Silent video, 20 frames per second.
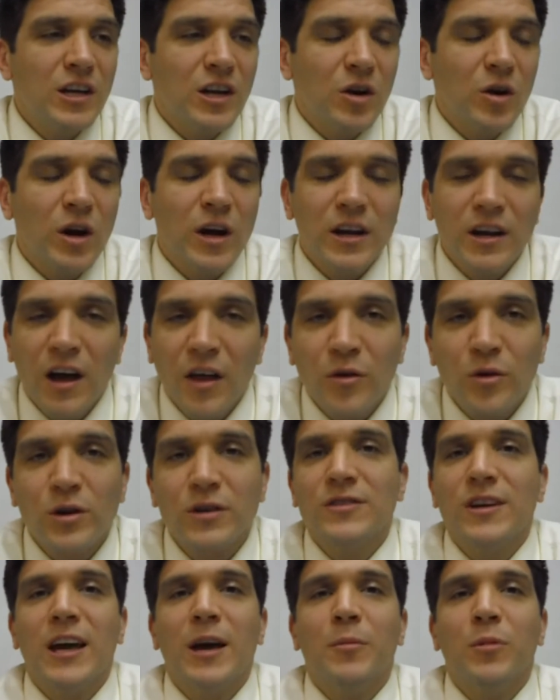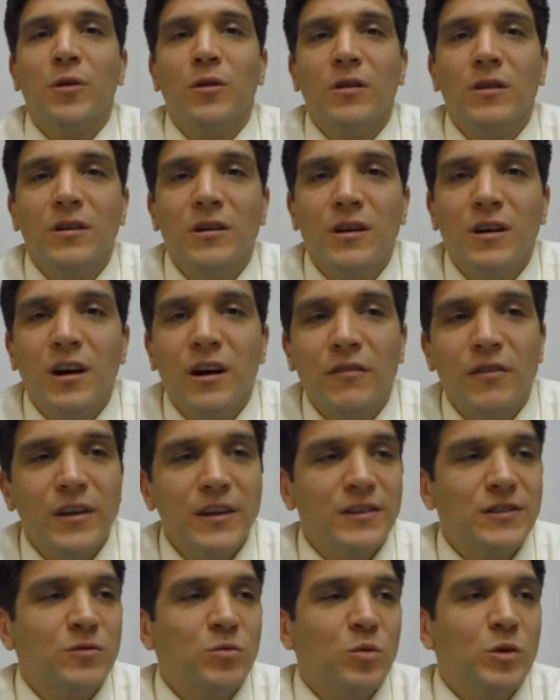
another example of this